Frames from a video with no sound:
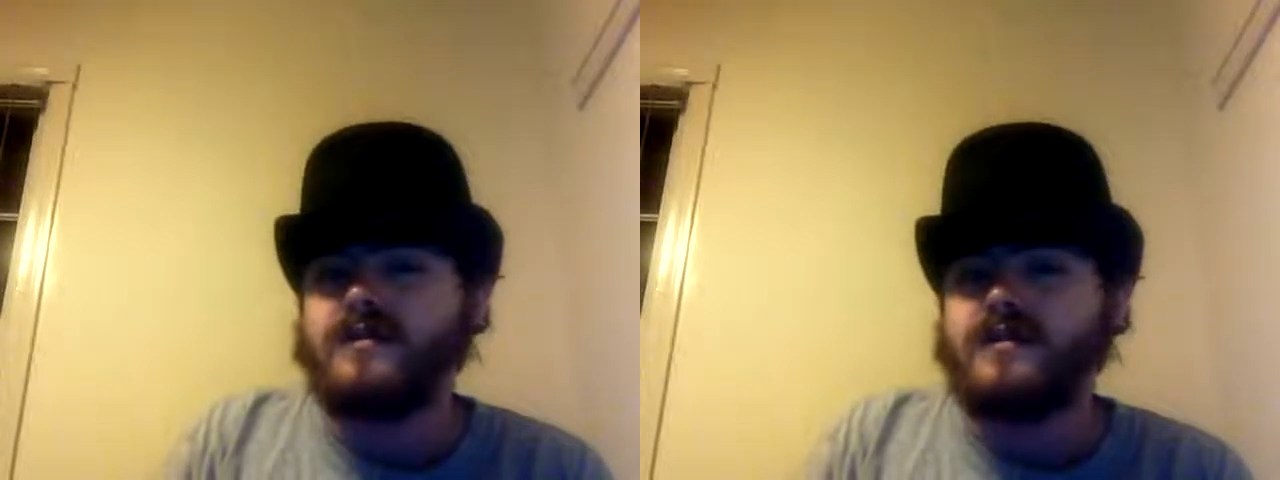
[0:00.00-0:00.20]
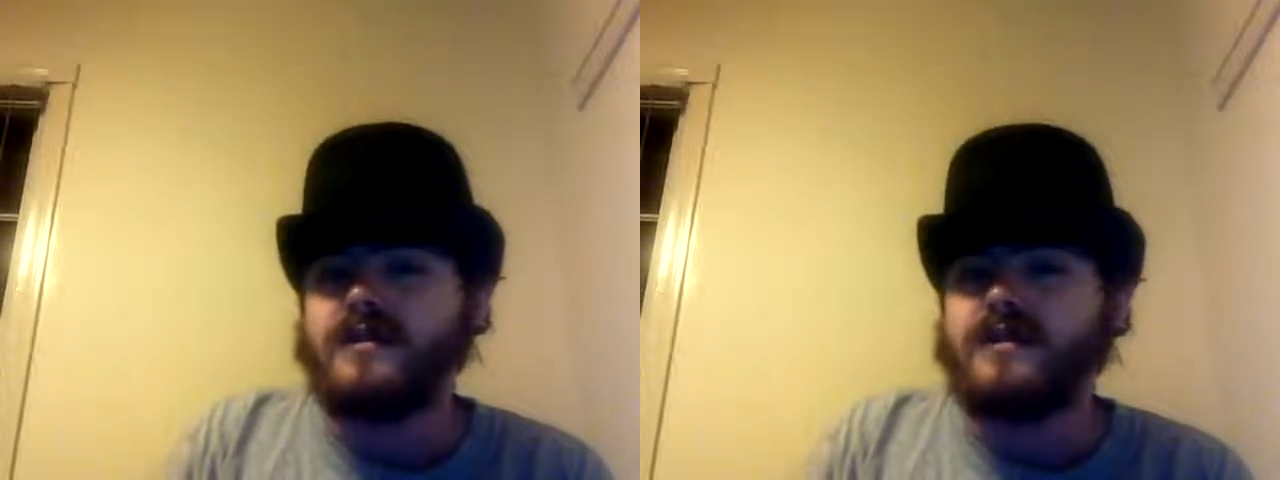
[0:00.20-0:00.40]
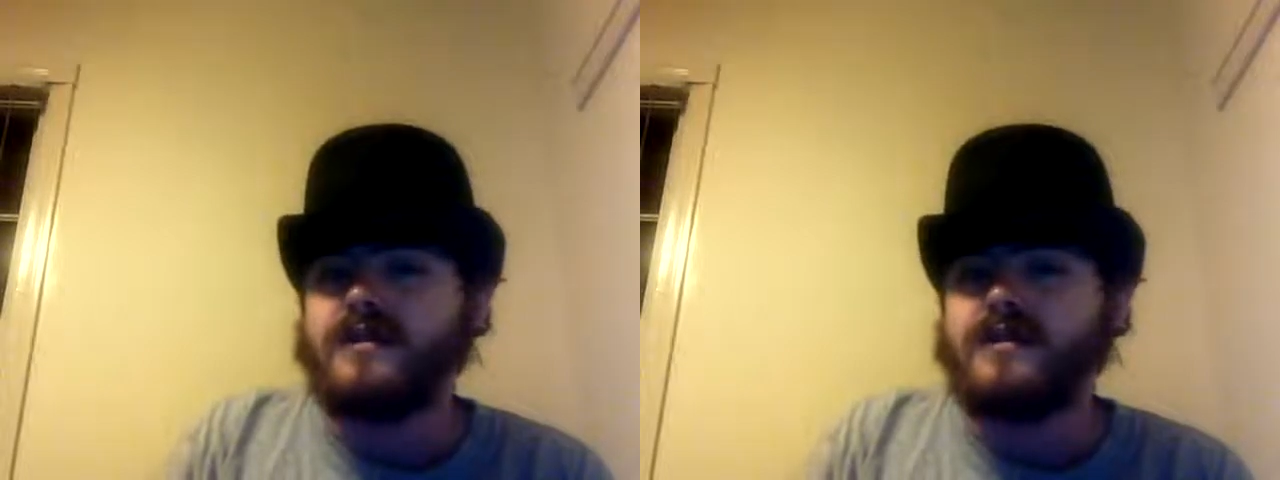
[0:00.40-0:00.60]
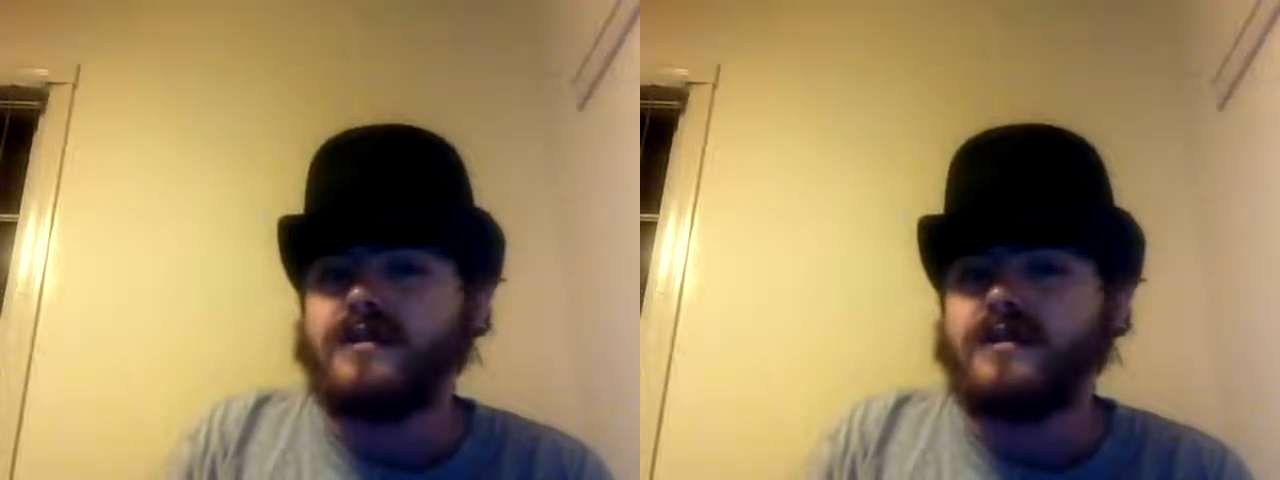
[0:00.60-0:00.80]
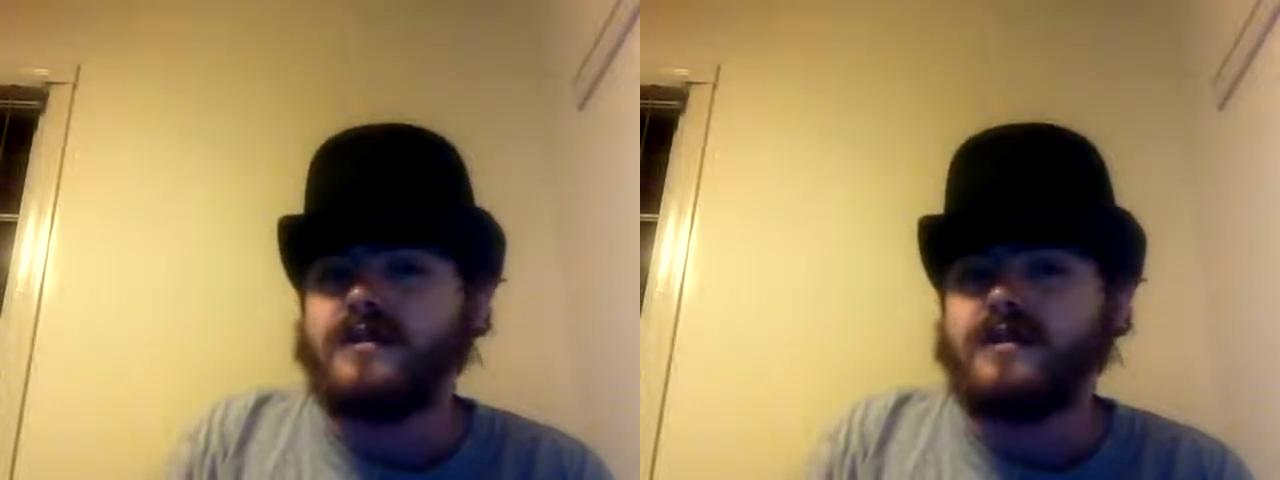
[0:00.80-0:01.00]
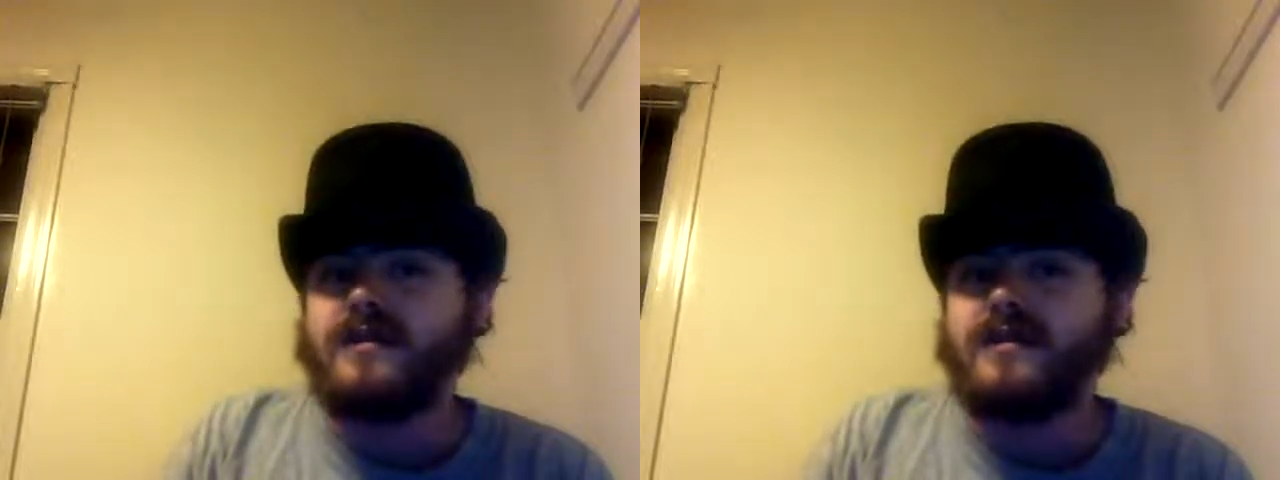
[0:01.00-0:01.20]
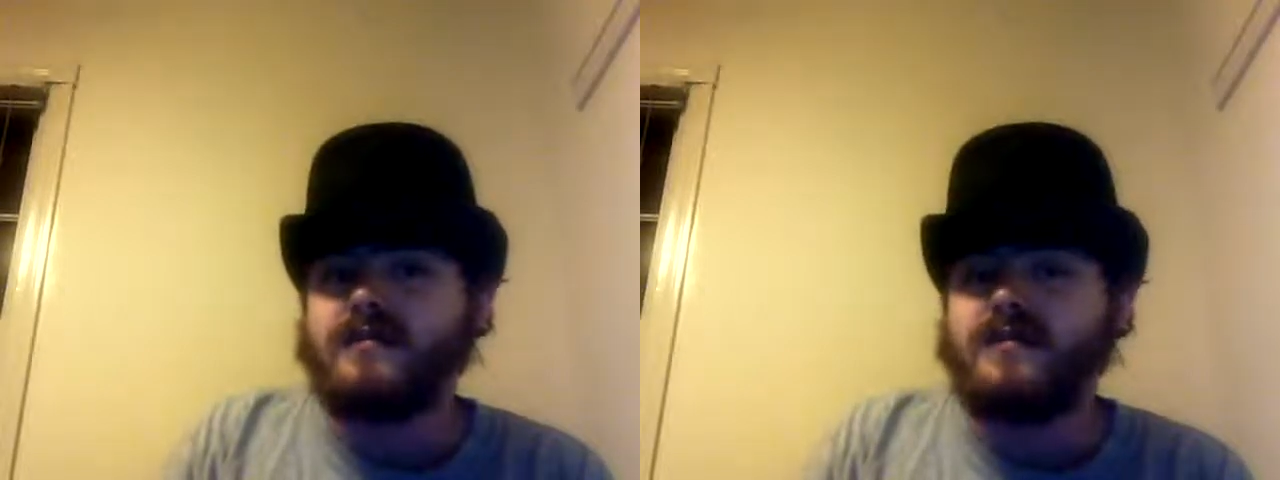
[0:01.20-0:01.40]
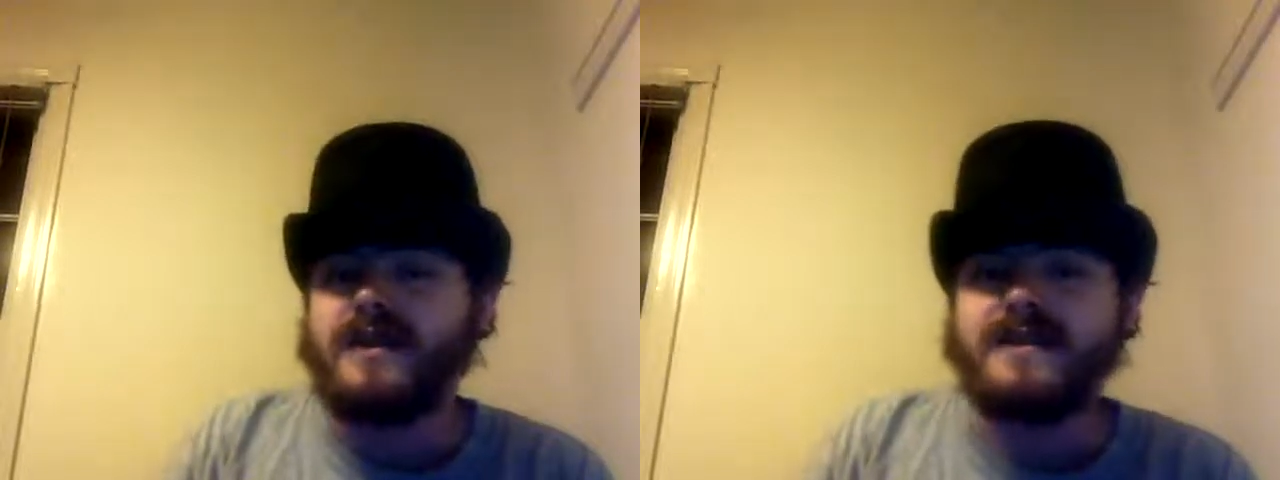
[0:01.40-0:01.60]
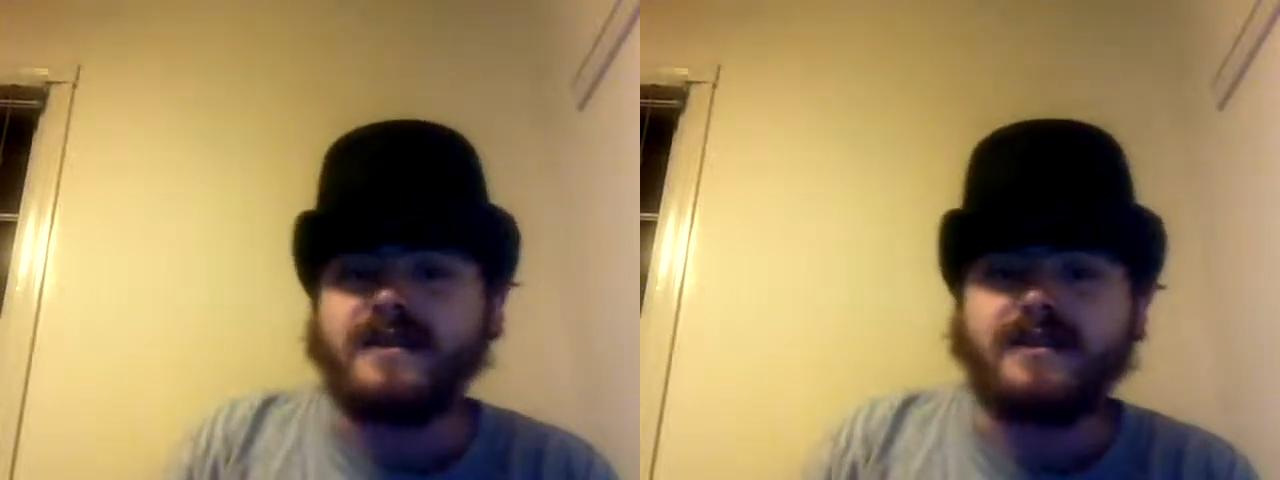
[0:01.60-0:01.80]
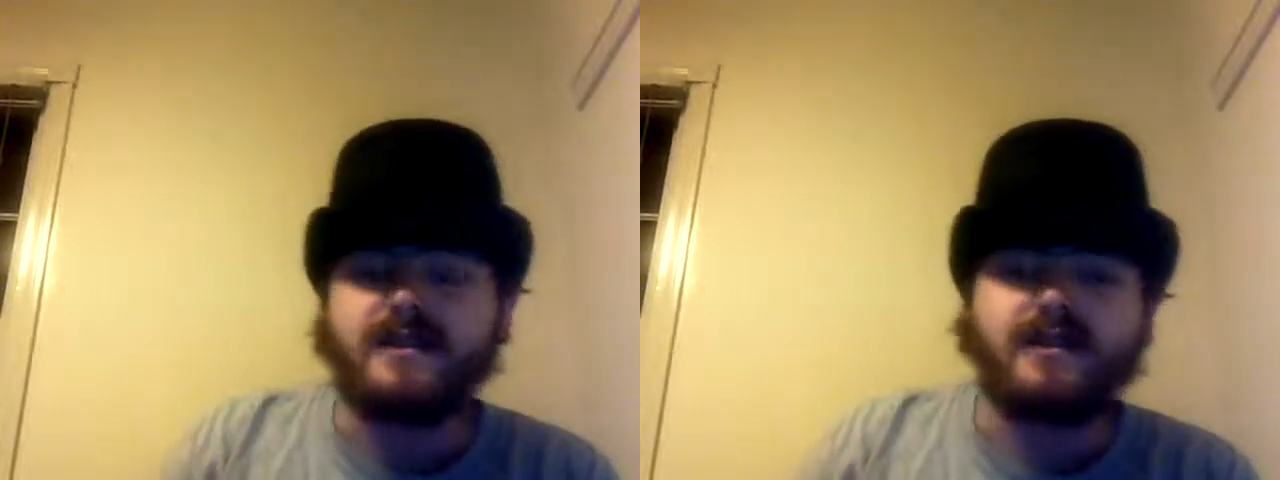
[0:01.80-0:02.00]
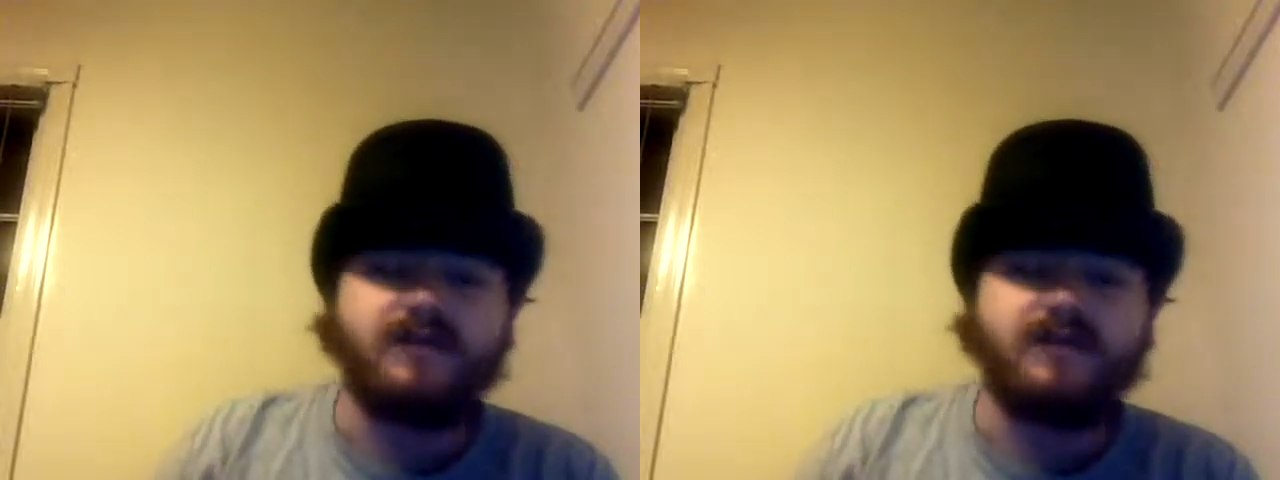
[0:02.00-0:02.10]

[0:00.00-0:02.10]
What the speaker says: like, basically